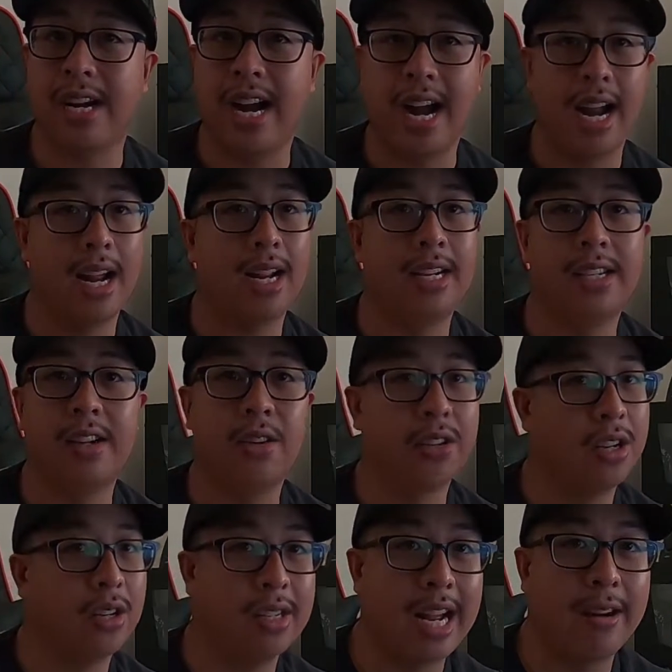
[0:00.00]
I don't
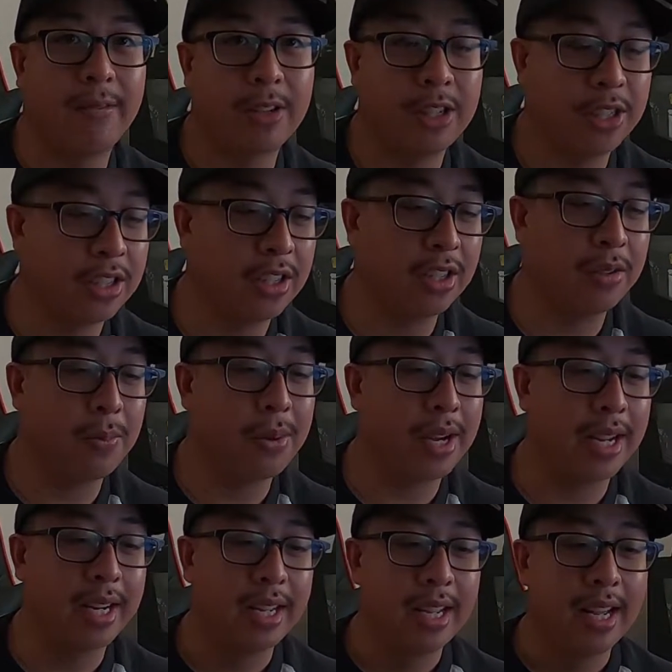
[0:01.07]
know that for sure,
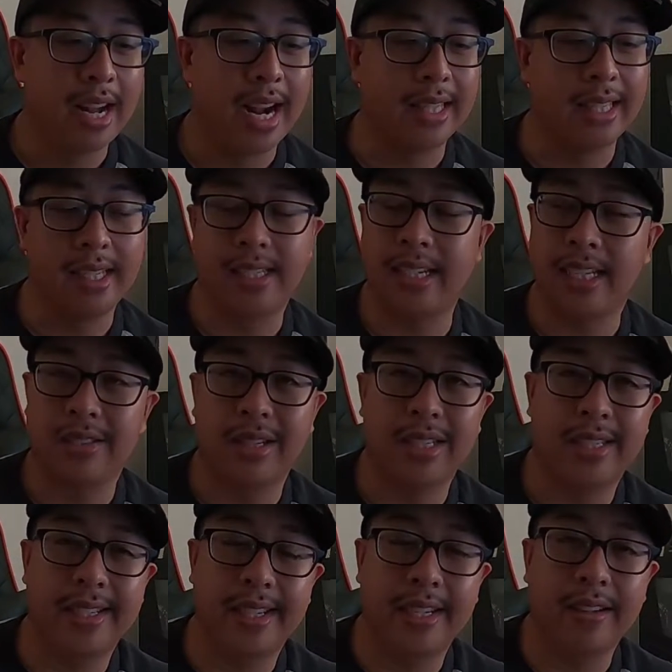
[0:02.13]
but I think CX
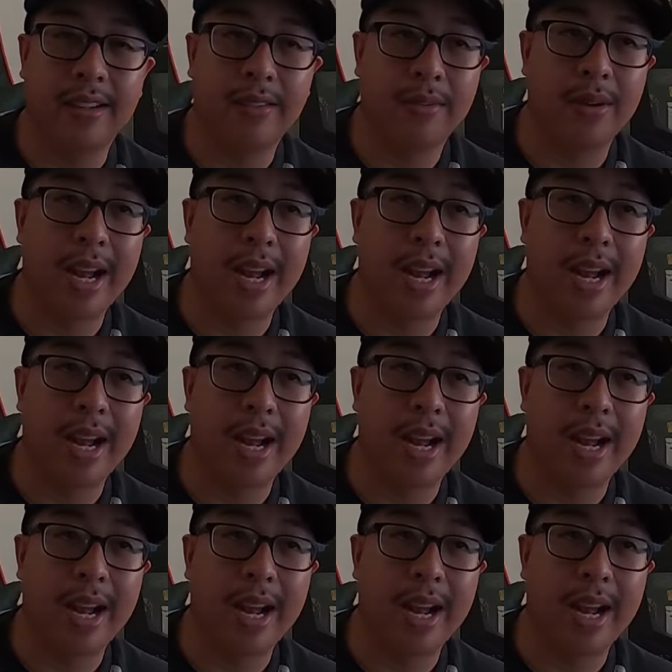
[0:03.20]
Racing,